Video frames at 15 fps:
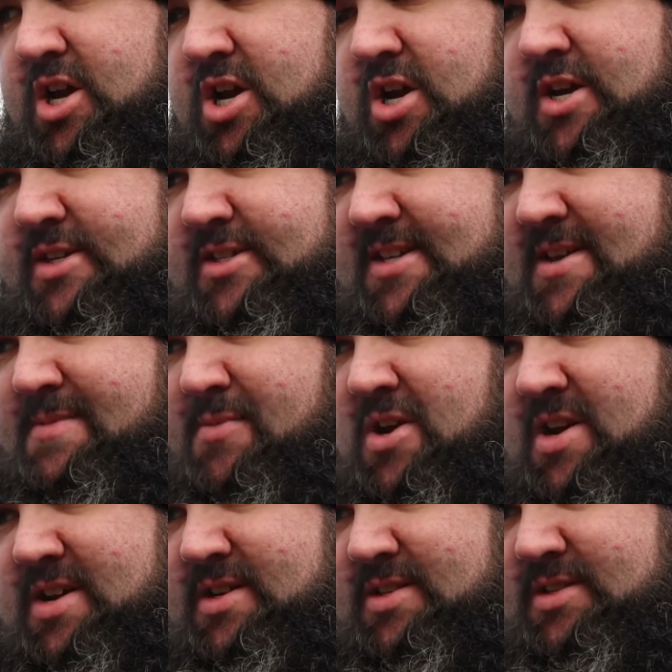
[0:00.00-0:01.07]
Colosseum
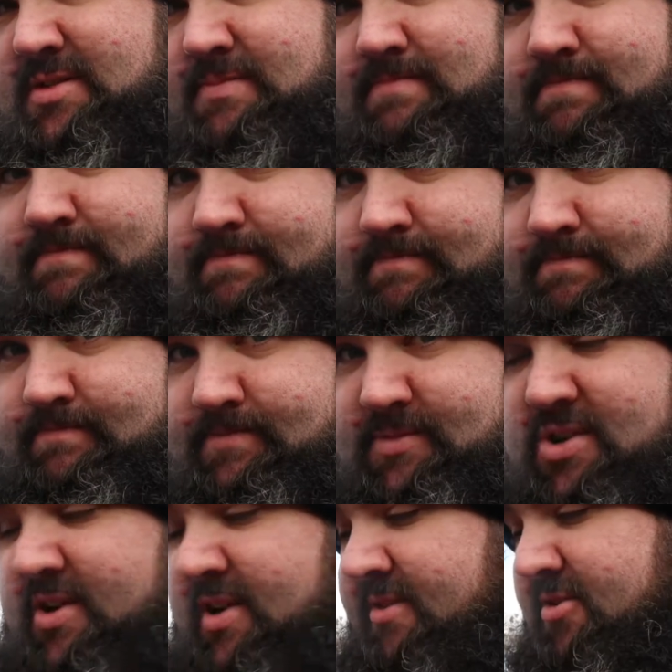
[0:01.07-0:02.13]
cards.
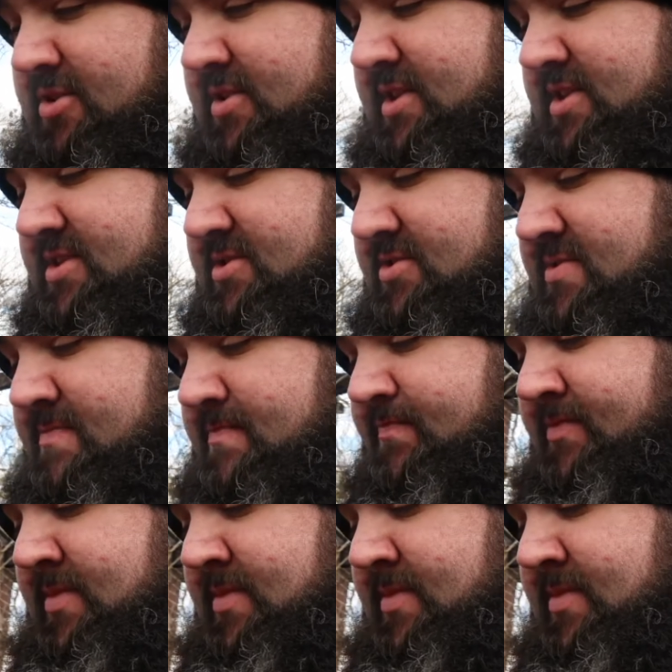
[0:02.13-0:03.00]
Got it right this time.